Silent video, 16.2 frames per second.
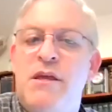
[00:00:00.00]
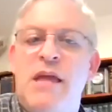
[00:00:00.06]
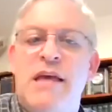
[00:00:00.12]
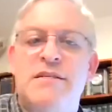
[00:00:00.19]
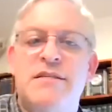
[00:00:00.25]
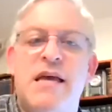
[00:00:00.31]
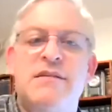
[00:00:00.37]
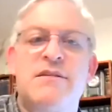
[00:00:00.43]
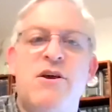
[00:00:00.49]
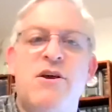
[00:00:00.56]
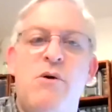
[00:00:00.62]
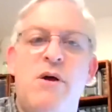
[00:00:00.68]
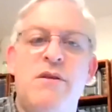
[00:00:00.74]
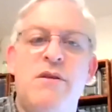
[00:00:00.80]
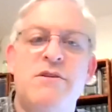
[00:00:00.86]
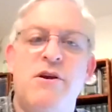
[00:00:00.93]
Let me. Yes, yes,
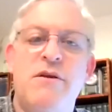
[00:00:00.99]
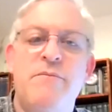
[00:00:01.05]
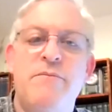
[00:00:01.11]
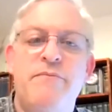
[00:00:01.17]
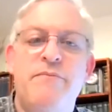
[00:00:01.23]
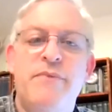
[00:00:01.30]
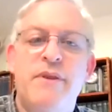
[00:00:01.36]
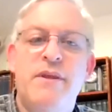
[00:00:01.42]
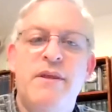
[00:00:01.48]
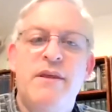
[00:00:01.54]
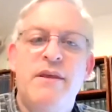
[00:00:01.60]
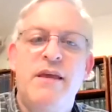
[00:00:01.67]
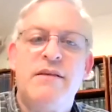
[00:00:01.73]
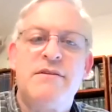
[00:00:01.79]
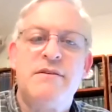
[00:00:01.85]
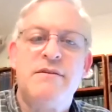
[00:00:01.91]
go on. Sorry.
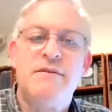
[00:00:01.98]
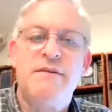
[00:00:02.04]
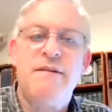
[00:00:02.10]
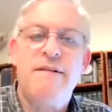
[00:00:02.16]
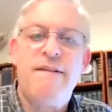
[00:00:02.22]
Yes.